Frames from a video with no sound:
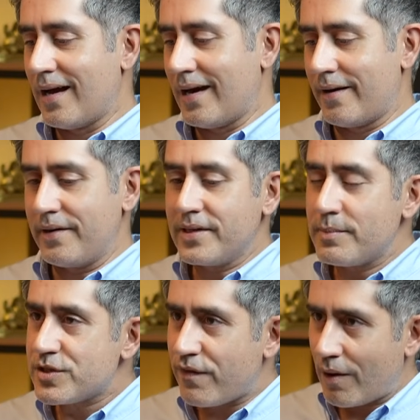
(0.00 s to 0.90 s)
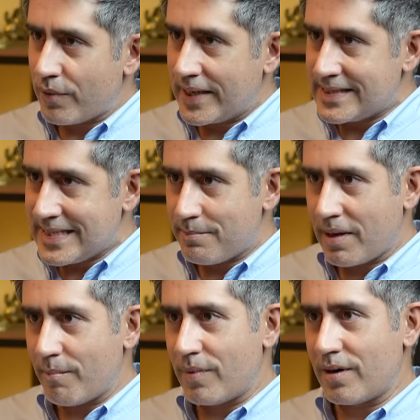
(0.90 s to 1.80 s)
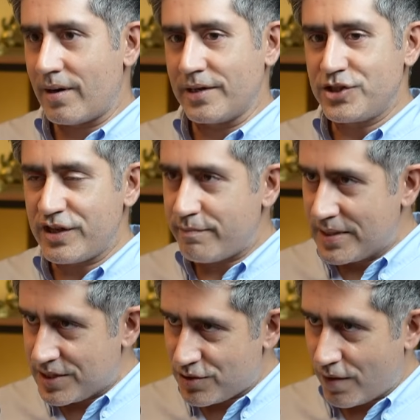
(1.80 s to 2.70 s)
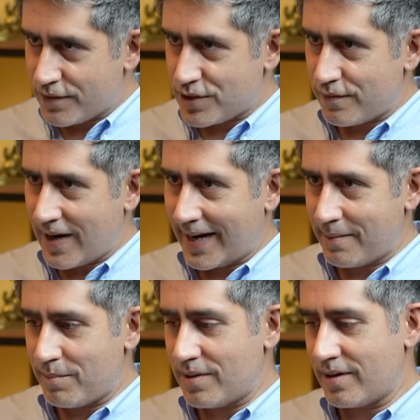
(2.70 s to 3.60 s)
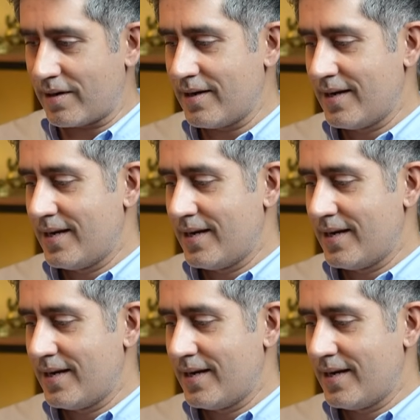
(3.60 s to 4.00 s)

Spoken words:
Arindam is founding team member and chief business officer of Atomberg.